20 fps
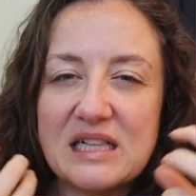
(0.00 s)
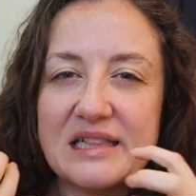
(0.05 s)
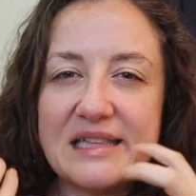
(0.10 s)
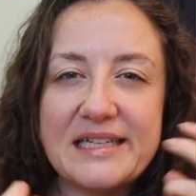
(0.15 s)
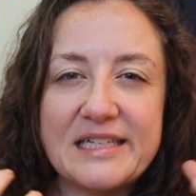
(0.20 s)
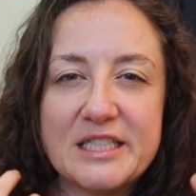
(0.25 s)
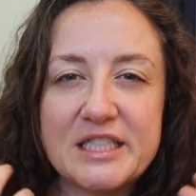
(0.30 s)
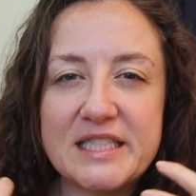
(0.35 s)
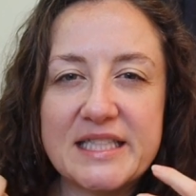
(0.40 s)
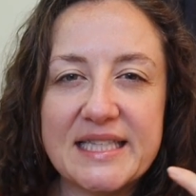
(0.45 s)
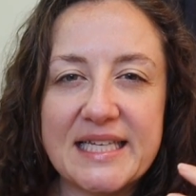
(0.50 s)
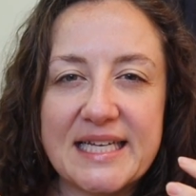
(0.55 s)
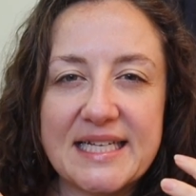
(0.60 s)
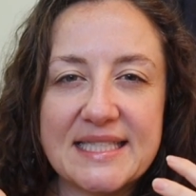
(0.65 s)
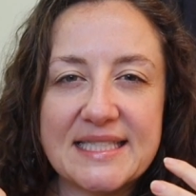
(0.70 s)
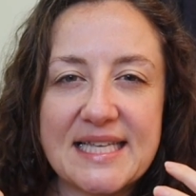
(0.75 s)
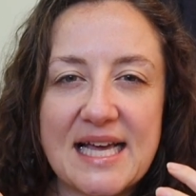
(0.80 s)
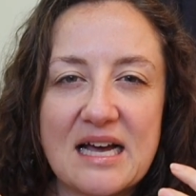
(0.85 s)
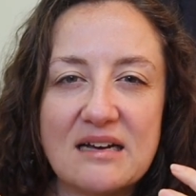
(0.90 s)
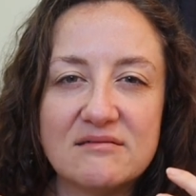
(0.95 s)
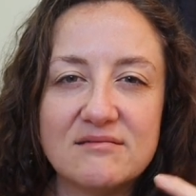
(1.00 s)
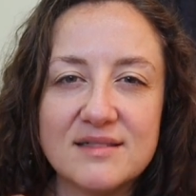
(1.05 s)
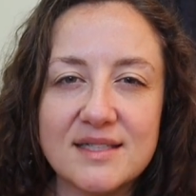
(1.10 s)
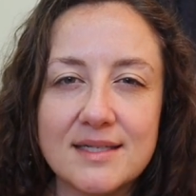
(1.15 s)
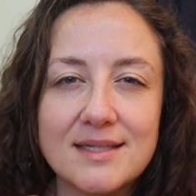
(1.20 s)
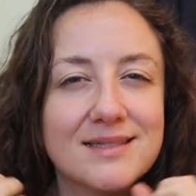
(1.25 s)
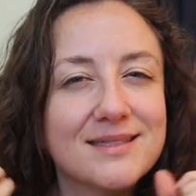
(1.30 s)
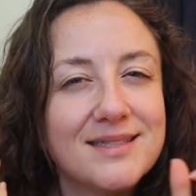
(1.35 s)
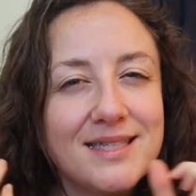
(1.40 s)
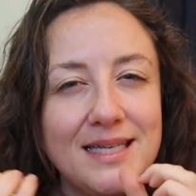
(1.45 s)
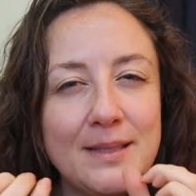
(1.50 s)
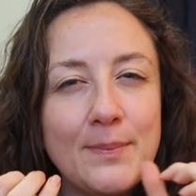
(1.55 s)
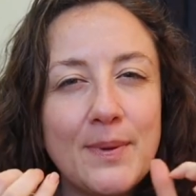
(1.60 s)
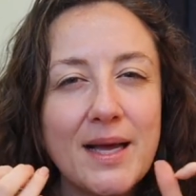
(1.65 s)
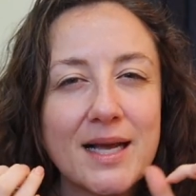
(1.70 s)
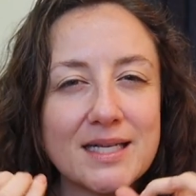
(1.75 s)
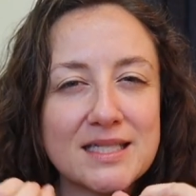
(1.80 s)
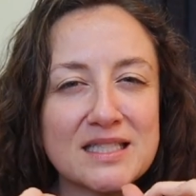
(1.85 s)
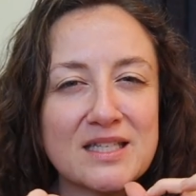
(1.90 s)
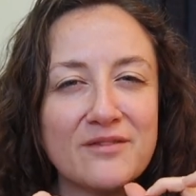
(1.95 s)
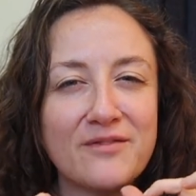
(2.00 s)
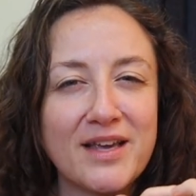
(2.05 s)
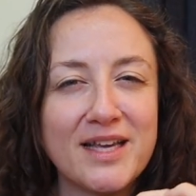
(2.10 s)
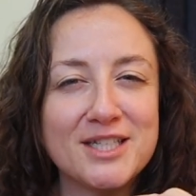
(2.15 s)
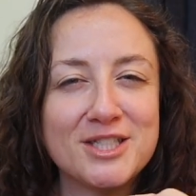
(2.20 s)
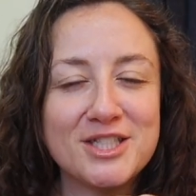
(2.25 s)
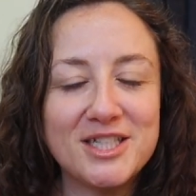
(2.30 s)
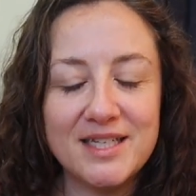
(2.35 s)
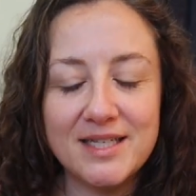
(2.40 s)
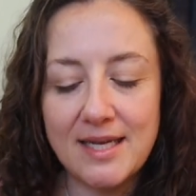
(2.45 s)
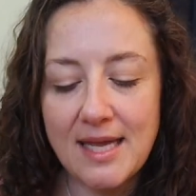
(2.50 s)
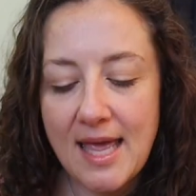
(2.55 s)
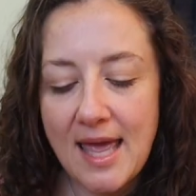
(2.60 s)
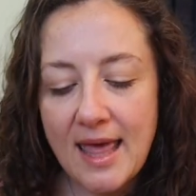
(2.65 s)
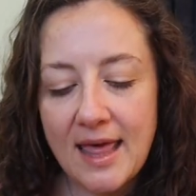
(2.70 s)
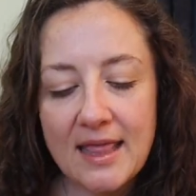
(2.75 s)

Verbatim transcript: cleared things out and did a deep excavation.